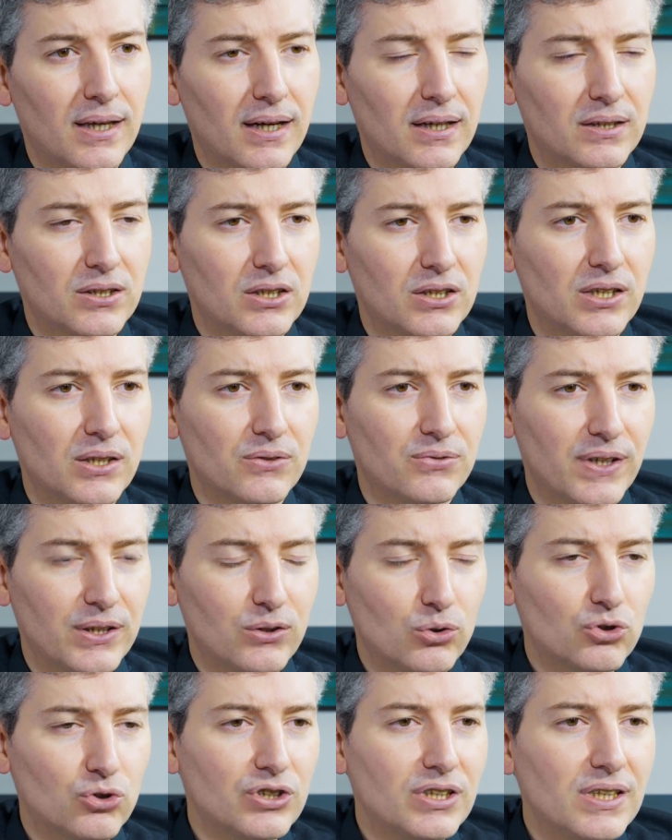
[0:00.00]
This week I had a
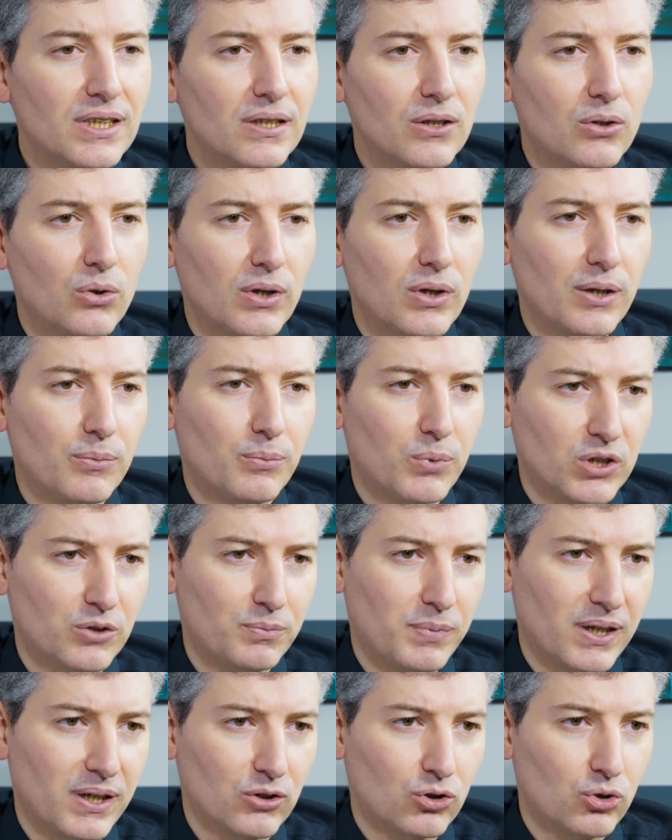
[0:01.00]
patient
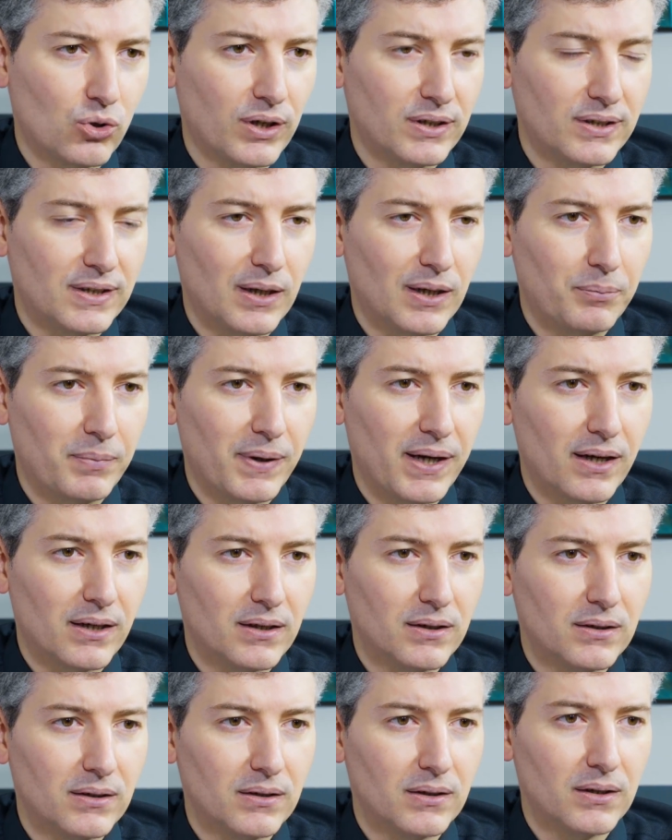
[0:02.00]
who had already
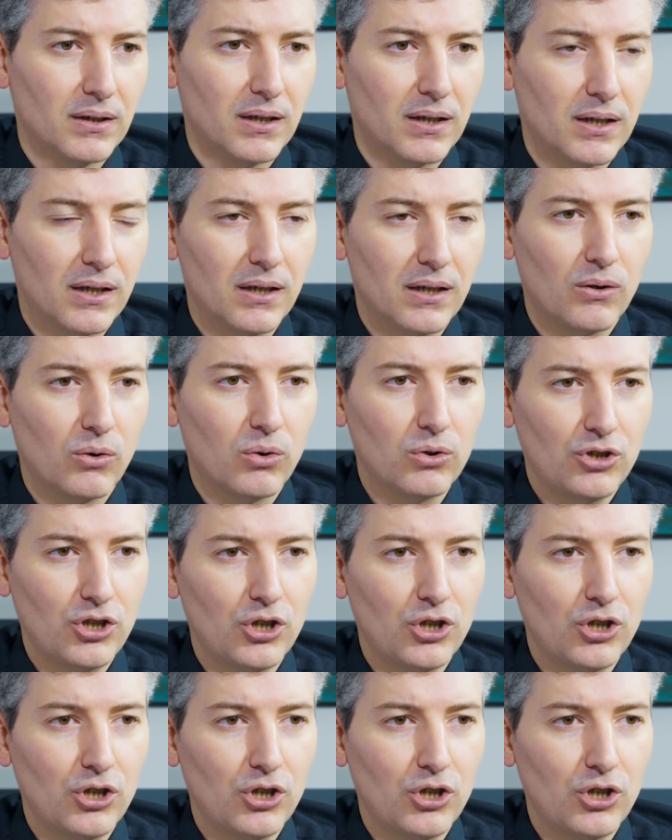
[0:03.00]
undergone